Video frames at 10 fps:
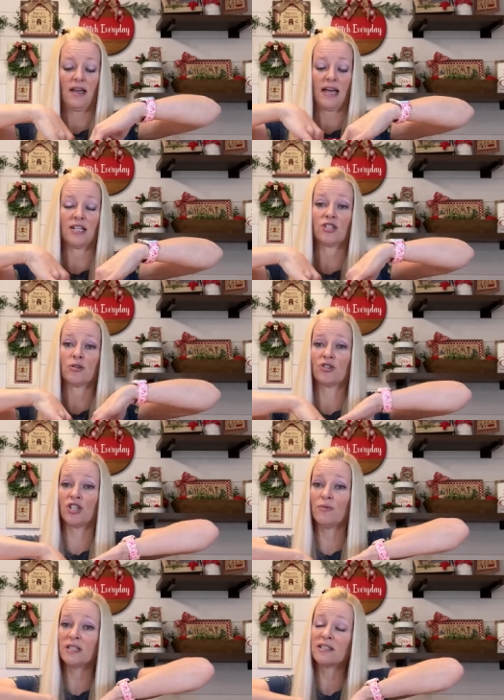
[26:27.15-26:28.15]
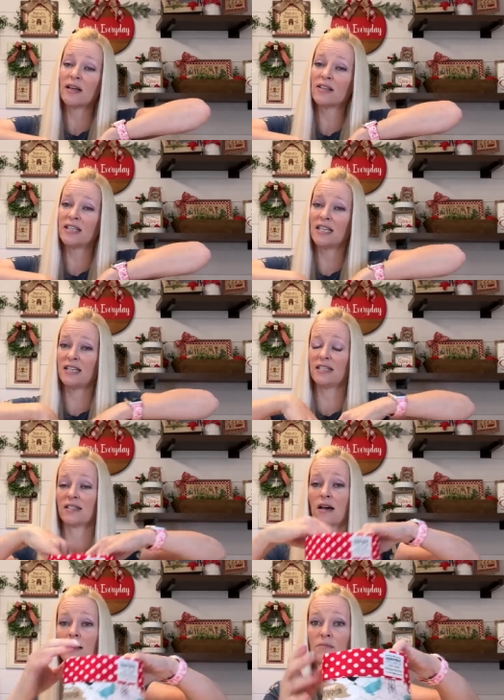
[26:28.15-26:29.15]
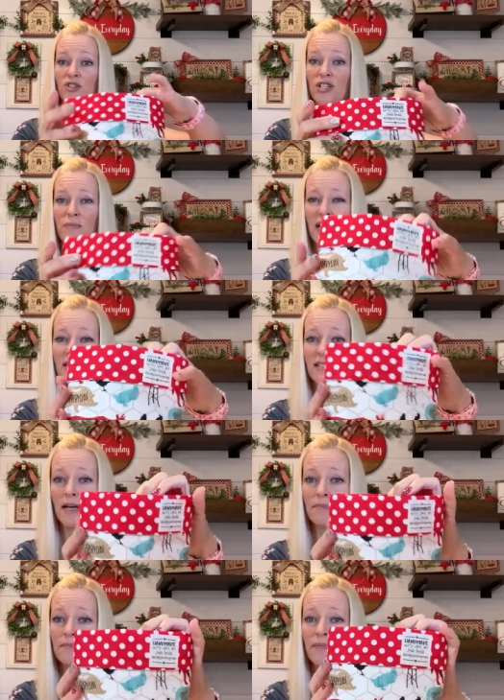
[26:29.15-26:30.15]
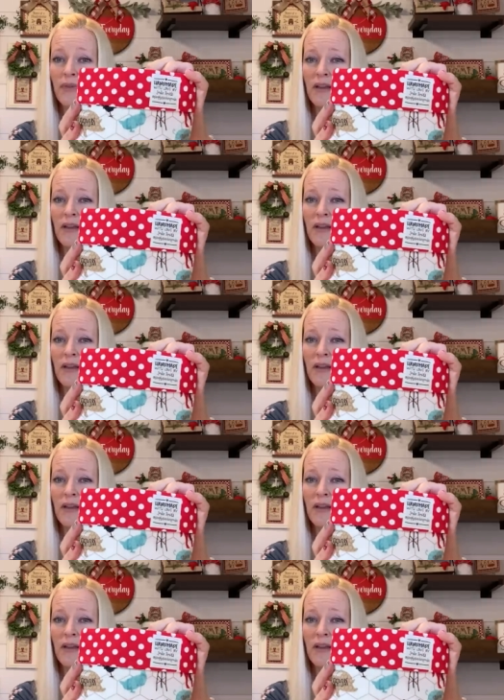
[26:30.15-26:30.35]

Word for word: And so she was selling these, um, she made some